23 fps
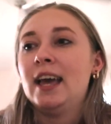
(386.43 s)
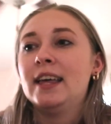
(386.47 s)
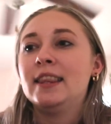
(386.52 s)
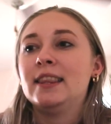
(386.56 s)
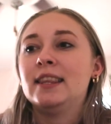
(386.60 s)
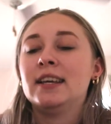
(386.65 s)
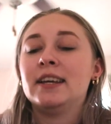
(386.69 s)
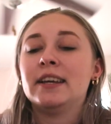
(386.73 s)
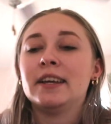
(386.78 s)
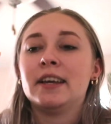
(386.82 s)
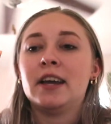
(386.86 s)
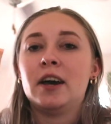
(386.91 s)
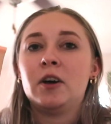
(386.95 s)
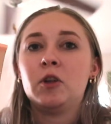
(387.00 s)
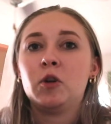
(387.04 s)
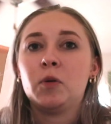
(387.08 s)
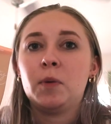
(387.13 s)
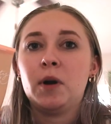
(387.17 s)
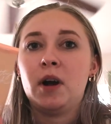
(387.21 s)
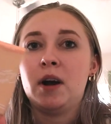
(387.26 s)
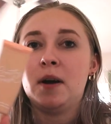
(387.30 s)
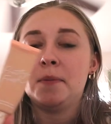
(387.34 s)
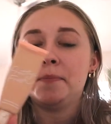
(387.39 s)
The
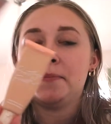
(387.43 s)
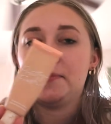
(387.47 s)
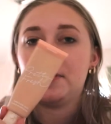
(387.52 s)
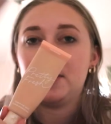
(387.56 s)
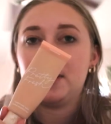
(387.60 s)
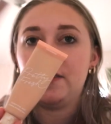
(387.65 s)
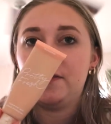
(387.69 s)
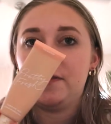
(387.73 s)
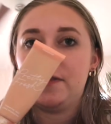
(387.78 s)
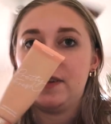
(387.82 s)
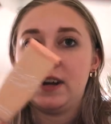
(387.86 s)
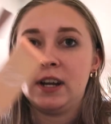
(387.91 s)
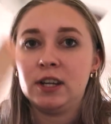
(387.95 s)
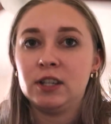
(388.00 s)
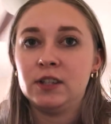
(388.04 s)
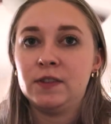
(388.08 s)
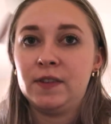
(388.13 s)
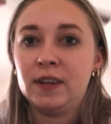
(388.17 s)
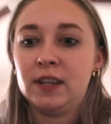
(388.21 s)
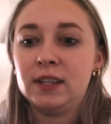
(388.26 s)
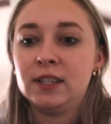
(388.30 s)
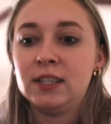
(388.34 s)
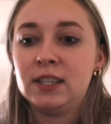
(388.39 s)
ColourPop Pretty
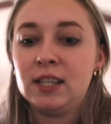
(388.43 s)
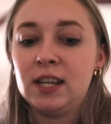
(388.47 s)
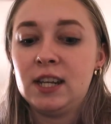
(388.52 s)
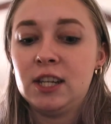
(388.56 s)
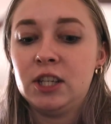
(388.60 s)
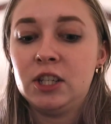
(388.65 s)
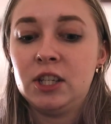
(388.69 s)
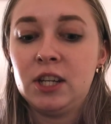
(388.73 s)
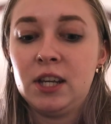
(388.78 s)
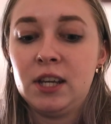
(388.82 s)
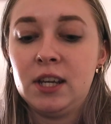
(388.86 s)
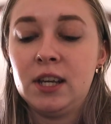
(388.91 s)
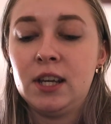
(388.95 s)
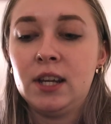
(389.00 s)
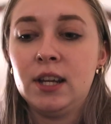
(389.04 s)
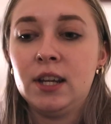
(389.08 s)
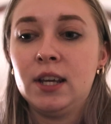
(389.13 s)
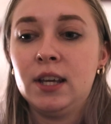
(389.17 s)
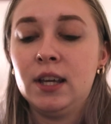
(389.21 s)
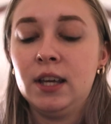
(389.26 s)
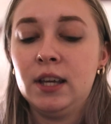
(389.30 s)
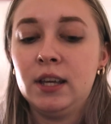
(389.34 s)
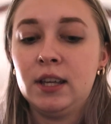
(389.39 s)
Fresh
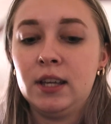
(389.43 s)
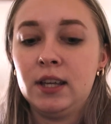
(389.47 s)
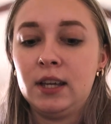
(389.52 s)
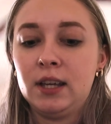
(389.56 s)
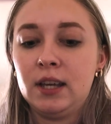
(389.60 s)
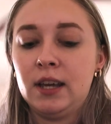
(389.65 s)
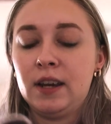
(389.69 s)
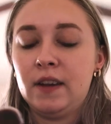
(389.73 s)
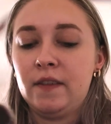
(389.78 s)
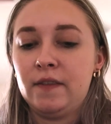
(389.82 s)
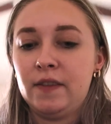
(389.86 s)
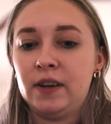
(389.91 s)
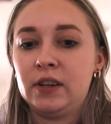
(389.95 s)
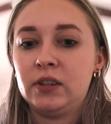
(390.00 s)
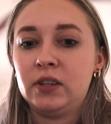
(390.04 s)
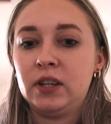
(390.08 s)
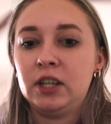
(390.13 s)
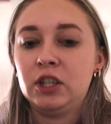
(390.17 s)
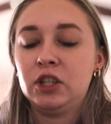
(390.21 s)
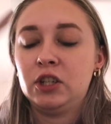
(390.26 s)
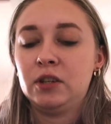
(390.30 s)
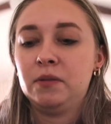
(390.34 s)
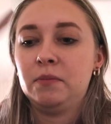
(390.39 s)
Foundation and a
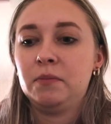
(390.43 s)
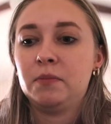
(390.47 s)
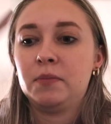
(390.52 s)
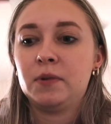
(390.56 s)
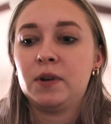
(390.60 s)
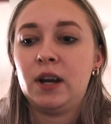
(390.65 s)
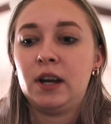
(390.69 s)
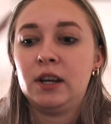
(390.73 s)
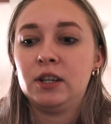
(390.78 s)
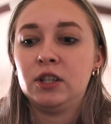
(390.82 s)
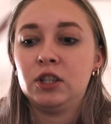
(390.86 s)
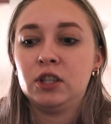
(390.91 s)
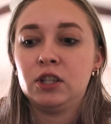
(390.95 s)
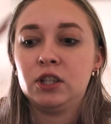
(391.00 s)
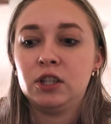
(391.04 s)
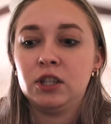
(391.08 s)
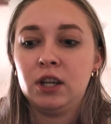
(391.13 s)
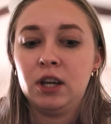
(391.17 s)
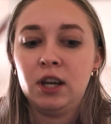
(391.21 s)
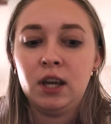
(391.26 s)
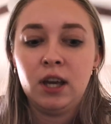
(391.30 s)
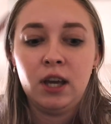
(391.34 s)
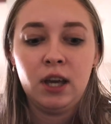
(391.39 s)
foundation
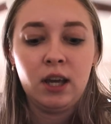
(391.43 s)
brush.